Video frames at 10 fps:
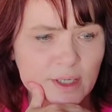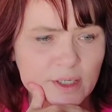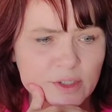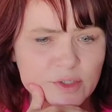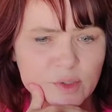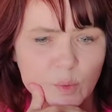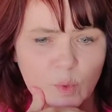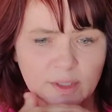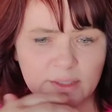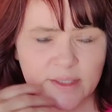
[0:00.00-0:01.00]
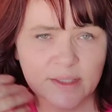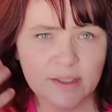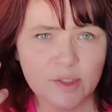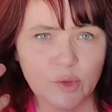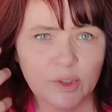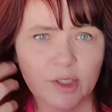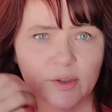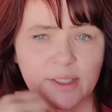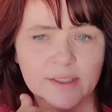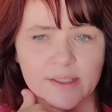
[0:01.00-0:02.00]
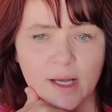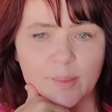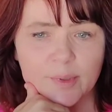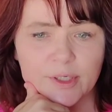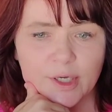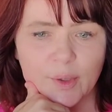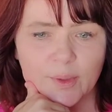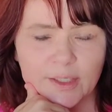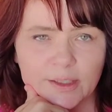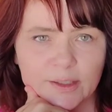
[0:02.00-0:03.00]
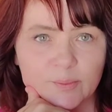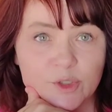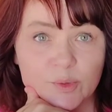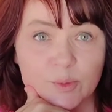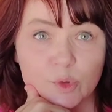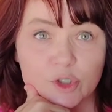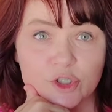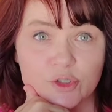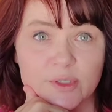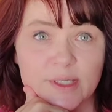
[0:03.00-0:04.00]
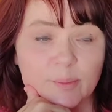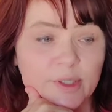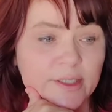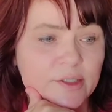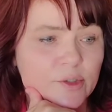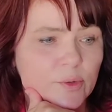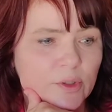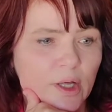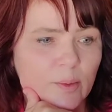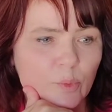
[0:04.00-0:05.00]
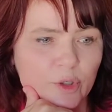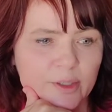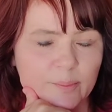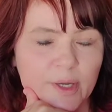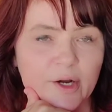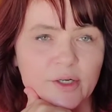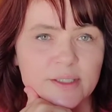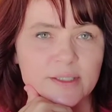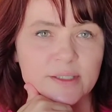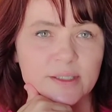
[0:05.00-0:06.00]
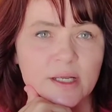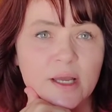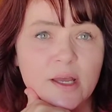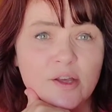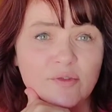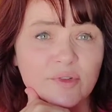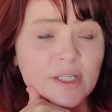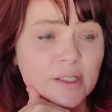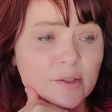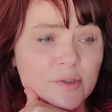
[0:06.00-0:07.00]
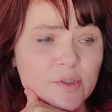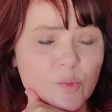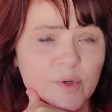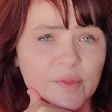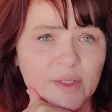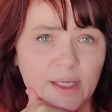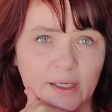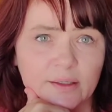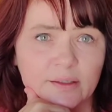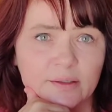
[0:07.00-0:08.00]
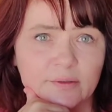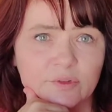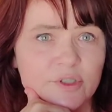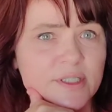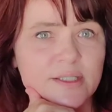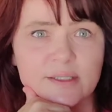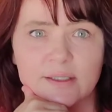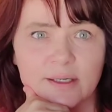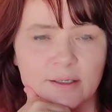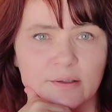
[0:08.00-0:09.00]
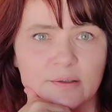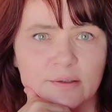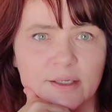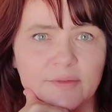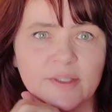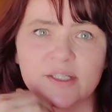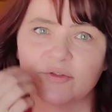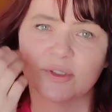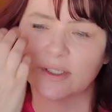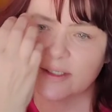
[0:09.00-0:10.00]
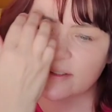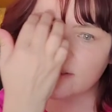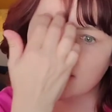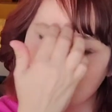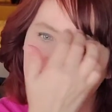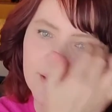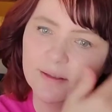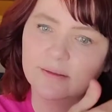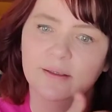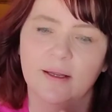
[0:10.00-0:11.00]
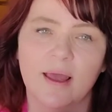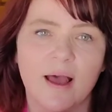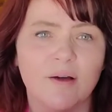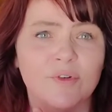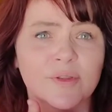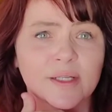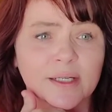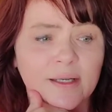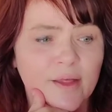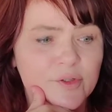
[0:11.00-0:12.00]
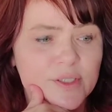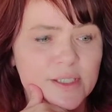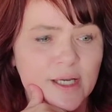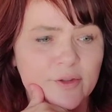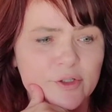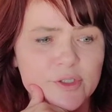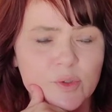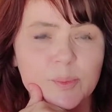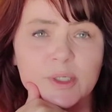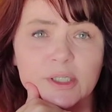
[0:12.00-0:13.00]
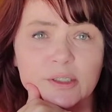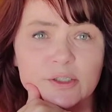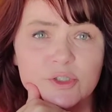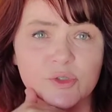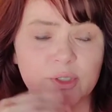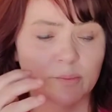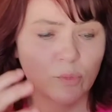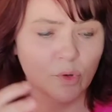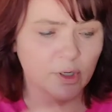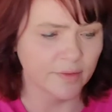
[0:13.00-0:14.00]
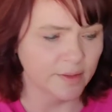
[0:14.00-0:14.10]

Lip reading: So once the studio gets up and going and I'm doing more shoots, I plan to do a lot more comparison videos with the Canon versus the Nikon and the different lenses that I have and that I gather together. So I'm going to concentrate more on the